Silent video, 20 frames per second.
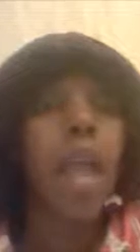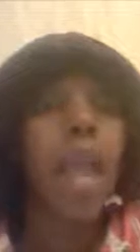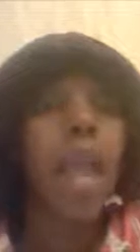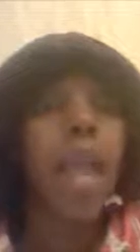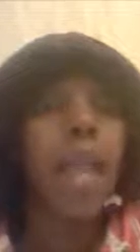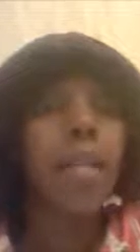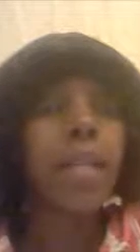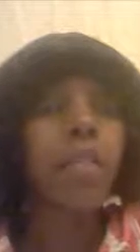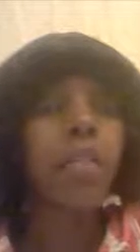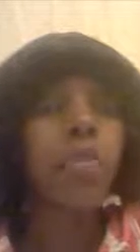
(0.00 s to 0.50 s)

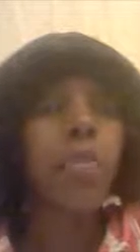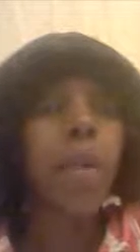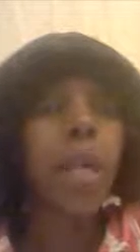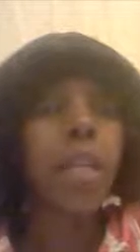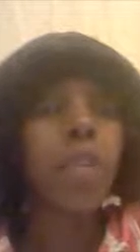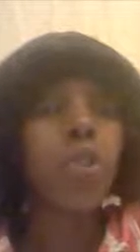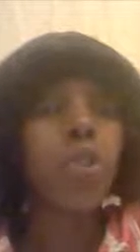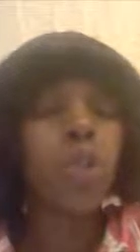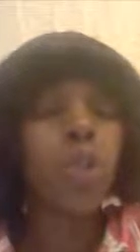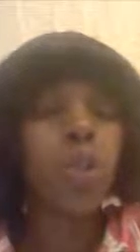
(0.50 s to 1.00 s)
and to make
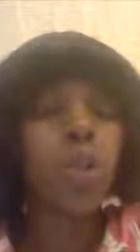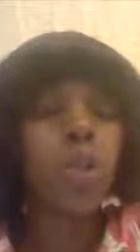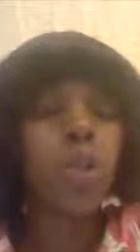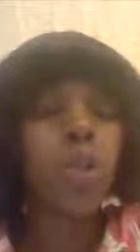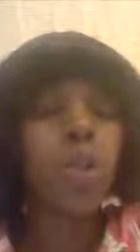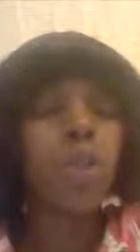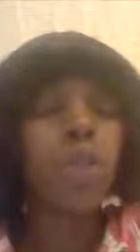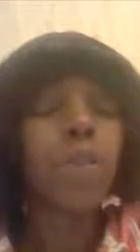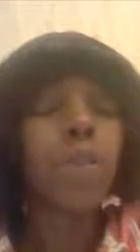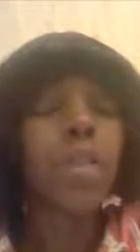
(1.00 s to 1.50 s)

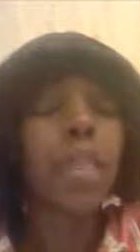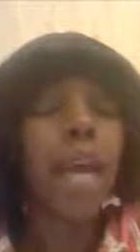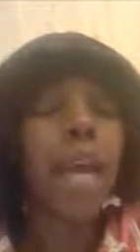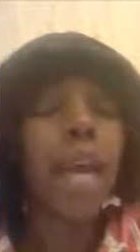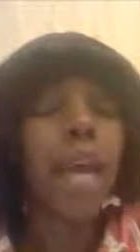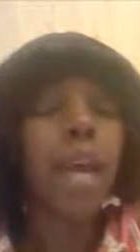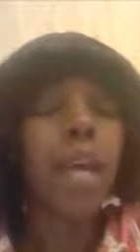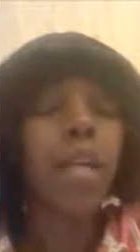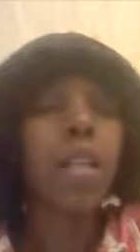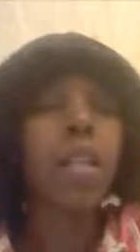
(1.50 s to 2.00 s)
sure
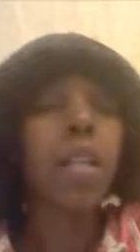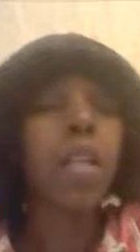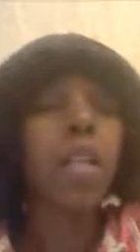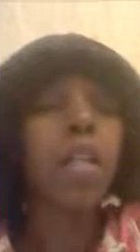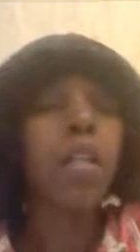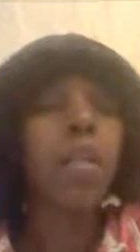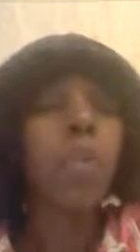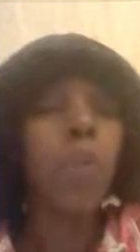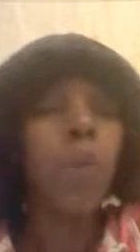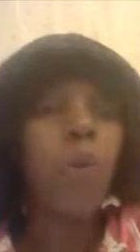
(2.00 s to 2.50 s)
that
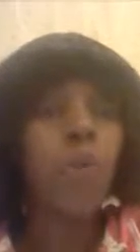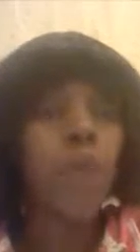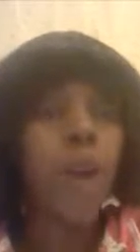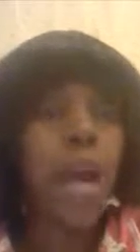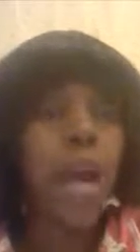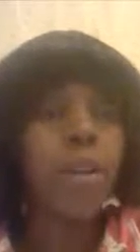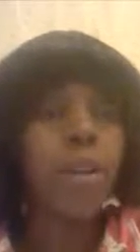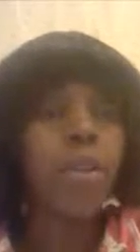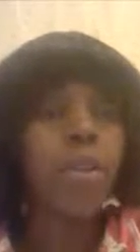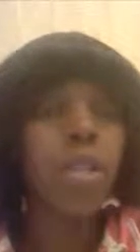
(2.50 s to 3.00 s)
the
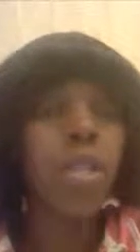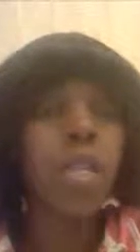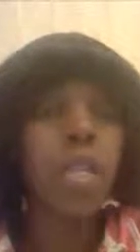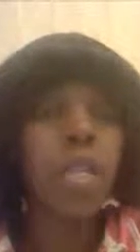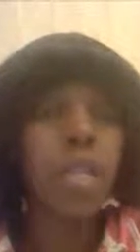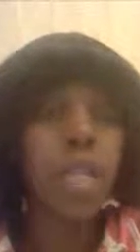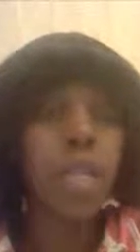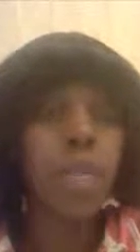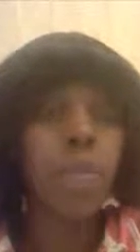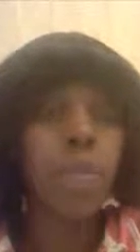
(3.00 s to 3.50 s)
provider is
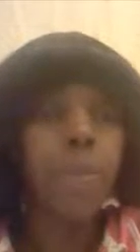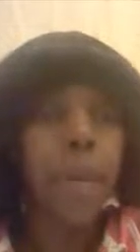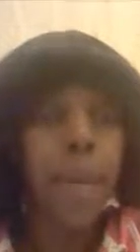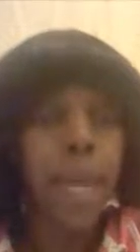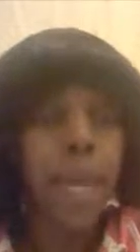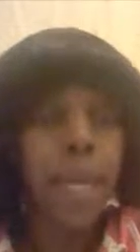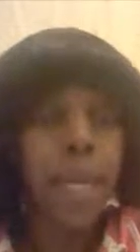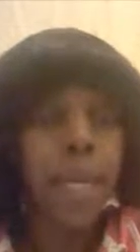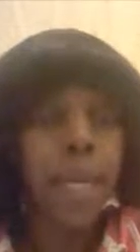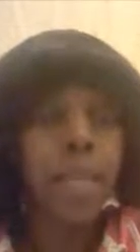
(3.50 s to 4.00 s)
getting
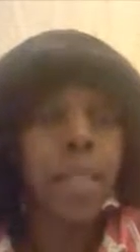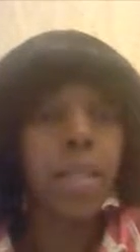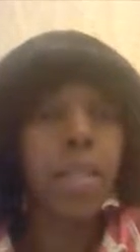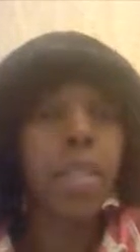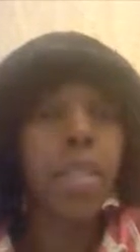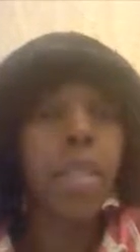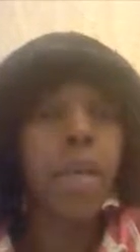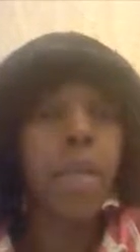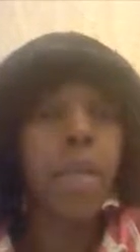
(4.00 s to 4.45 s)
paid the